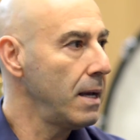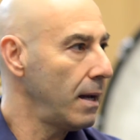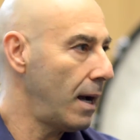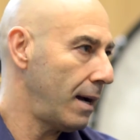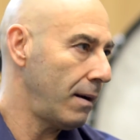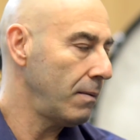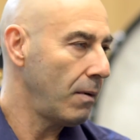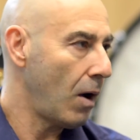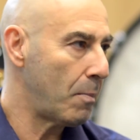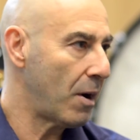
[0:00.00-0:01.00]

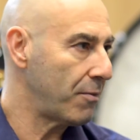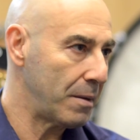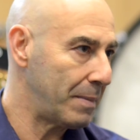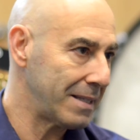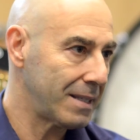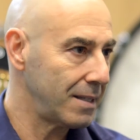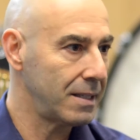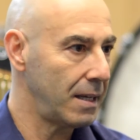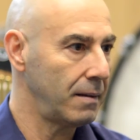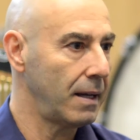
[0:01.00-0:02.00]
hop off the buses,
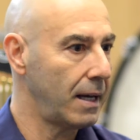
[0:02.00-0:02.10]
and